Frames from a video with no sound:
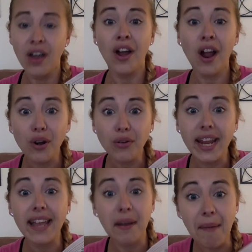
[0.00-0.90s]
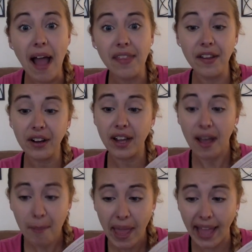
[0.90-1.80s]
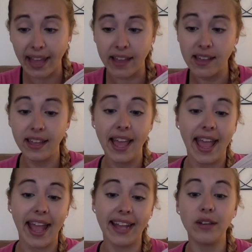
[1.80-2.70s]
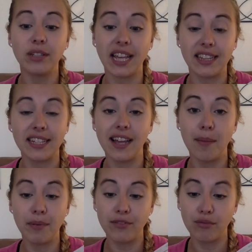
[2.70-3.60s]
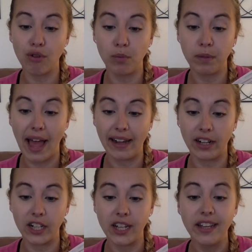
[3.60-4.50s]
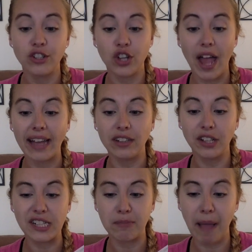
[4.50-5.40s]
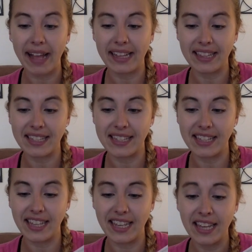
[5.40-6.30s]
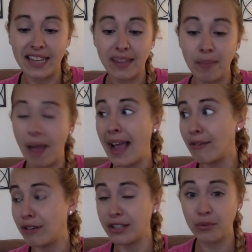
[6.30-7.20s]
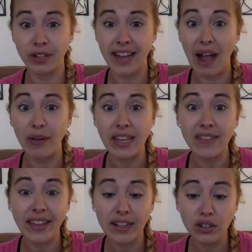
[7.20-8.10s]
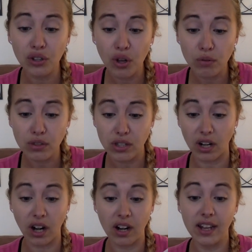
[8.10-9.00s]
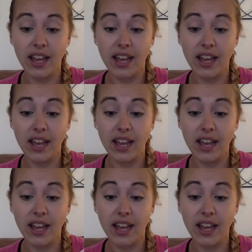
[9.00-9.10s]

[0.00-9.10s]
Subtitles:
Hurry, come on, they're coming! Annie was at the top of the rope ladder. Jack looked back at the sea. The pirates were now even closer.